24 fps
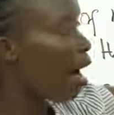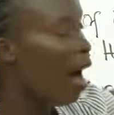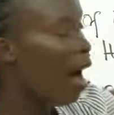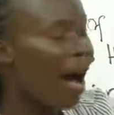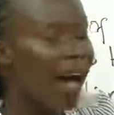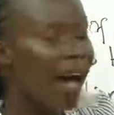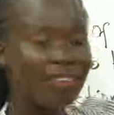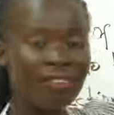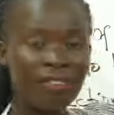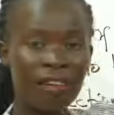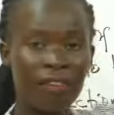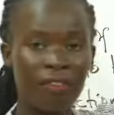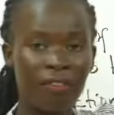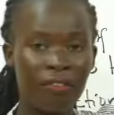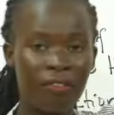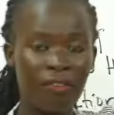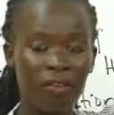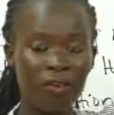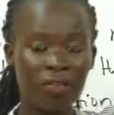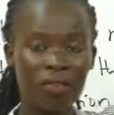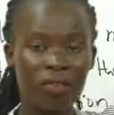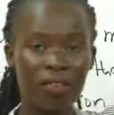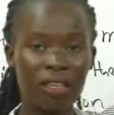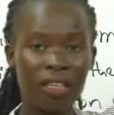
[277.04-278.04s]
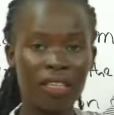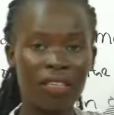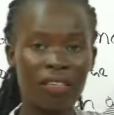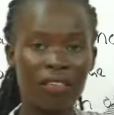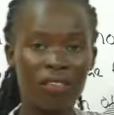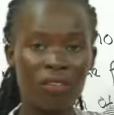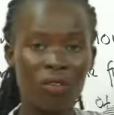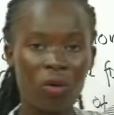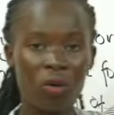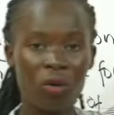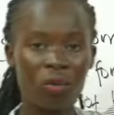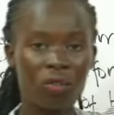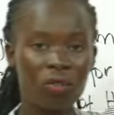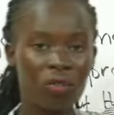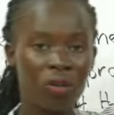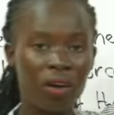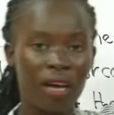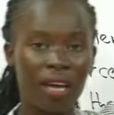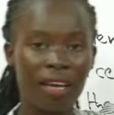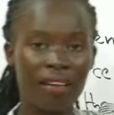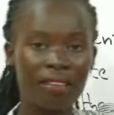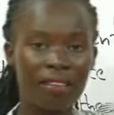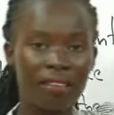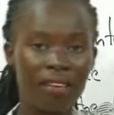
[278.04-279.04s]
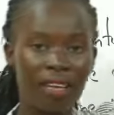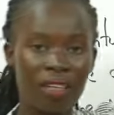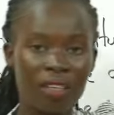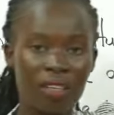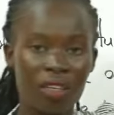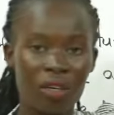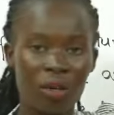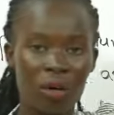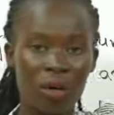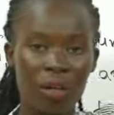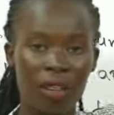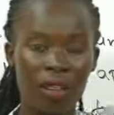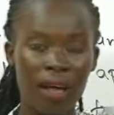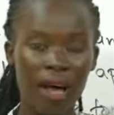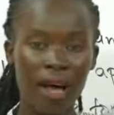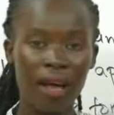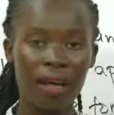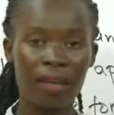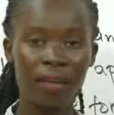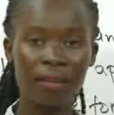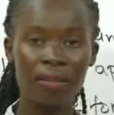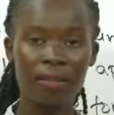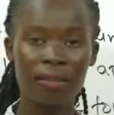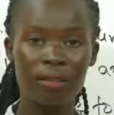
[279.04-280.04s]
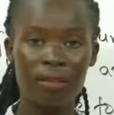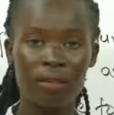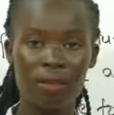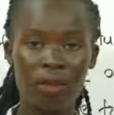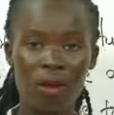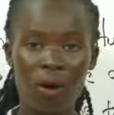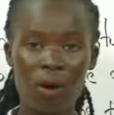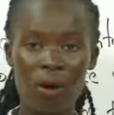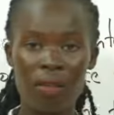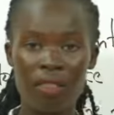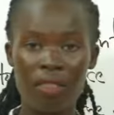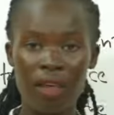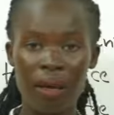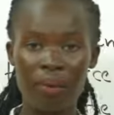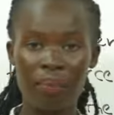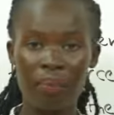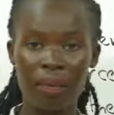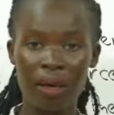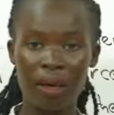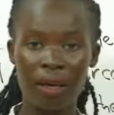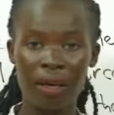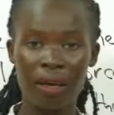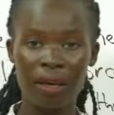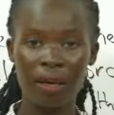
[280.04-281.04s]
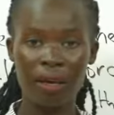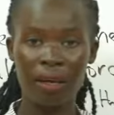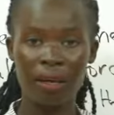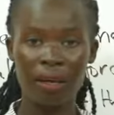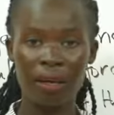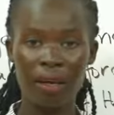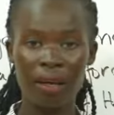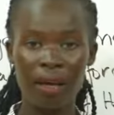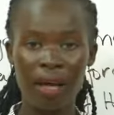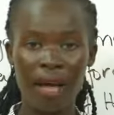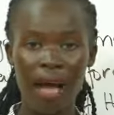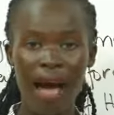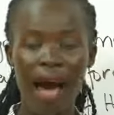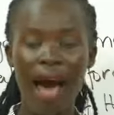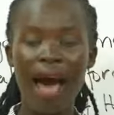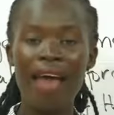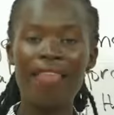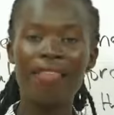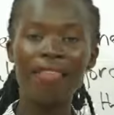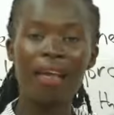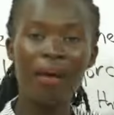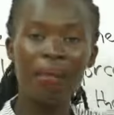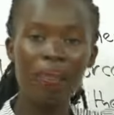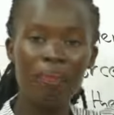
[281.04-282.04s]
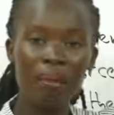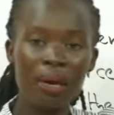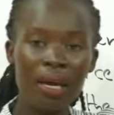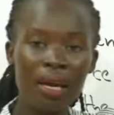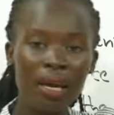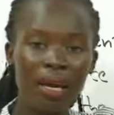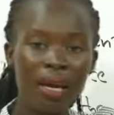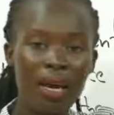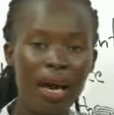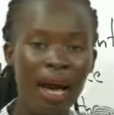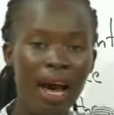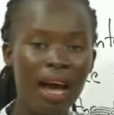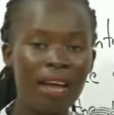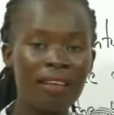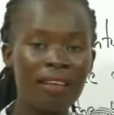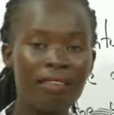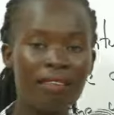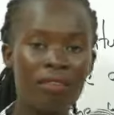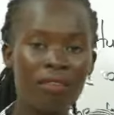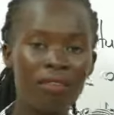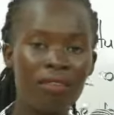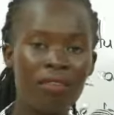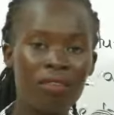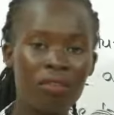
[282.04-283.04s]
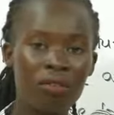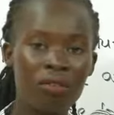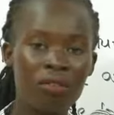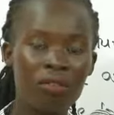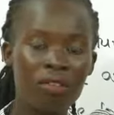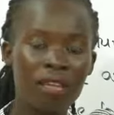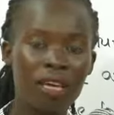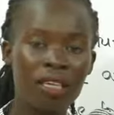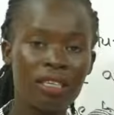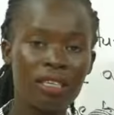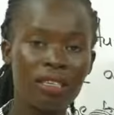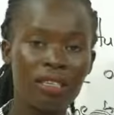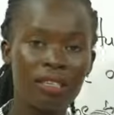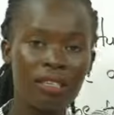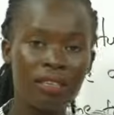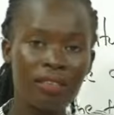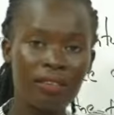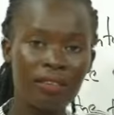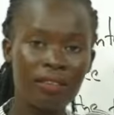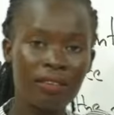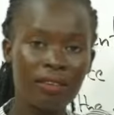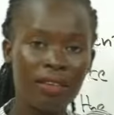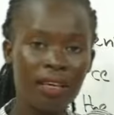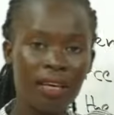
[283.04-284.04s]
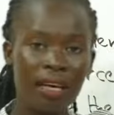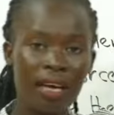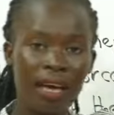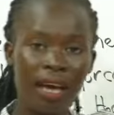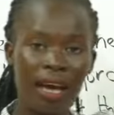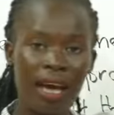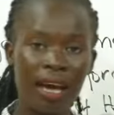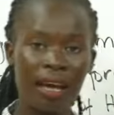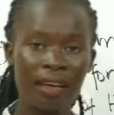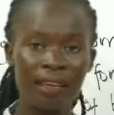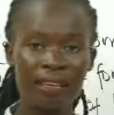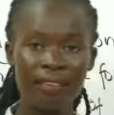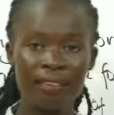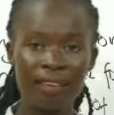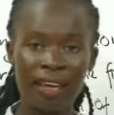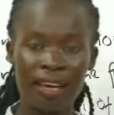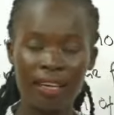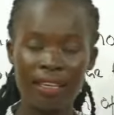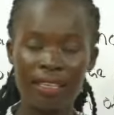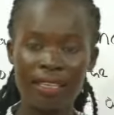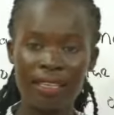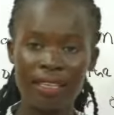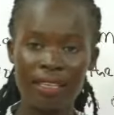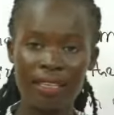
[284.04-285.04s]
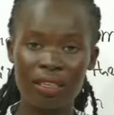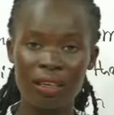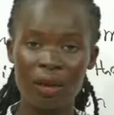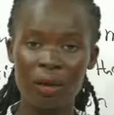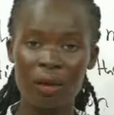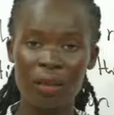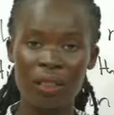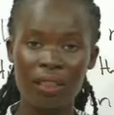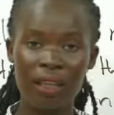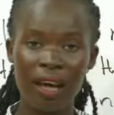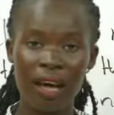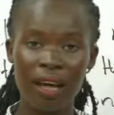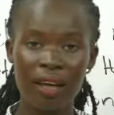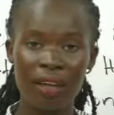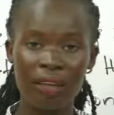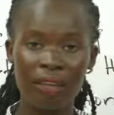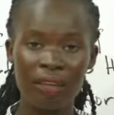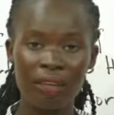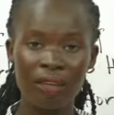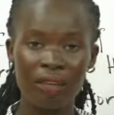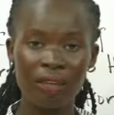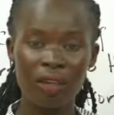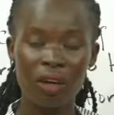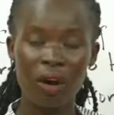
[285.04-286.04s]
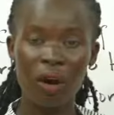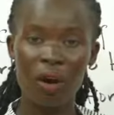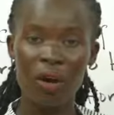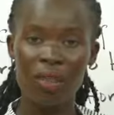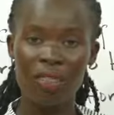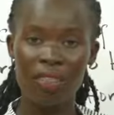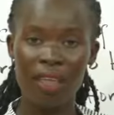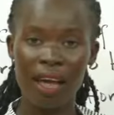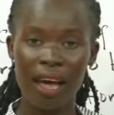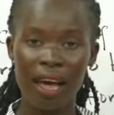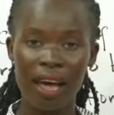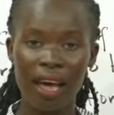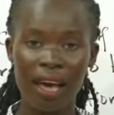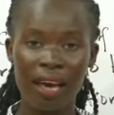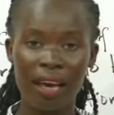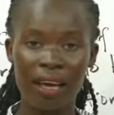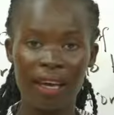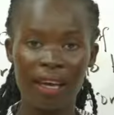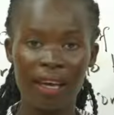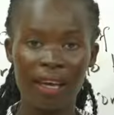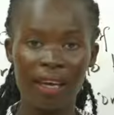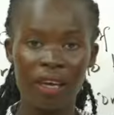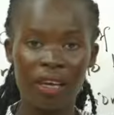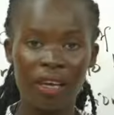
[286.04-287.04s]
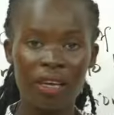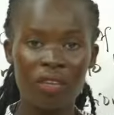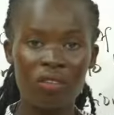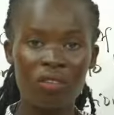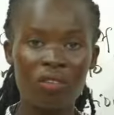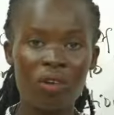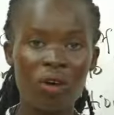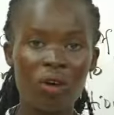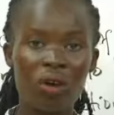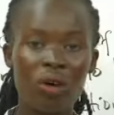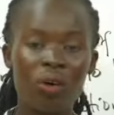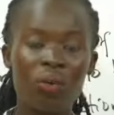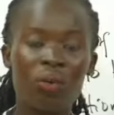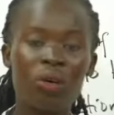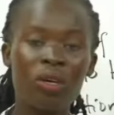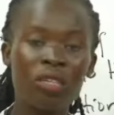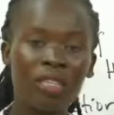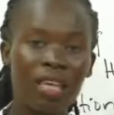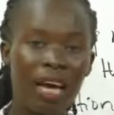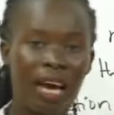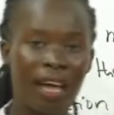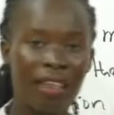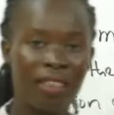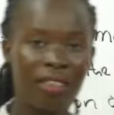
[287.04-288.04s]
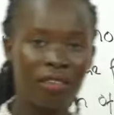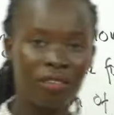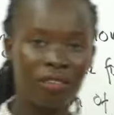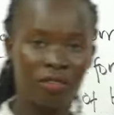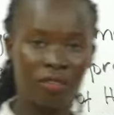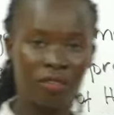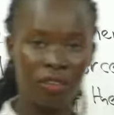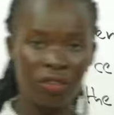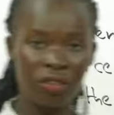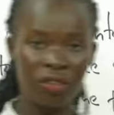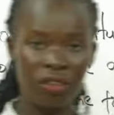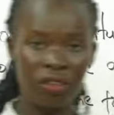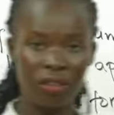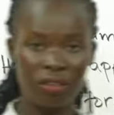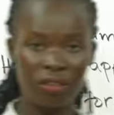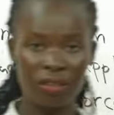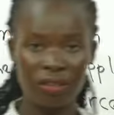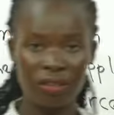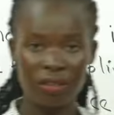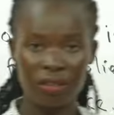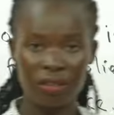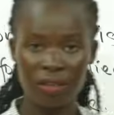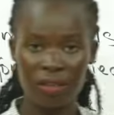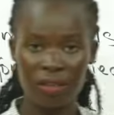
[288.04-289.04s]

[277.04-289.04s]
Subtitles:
has a force it is also exerting on the B, and the B has a force that it is exerting on the A. So what are these forces?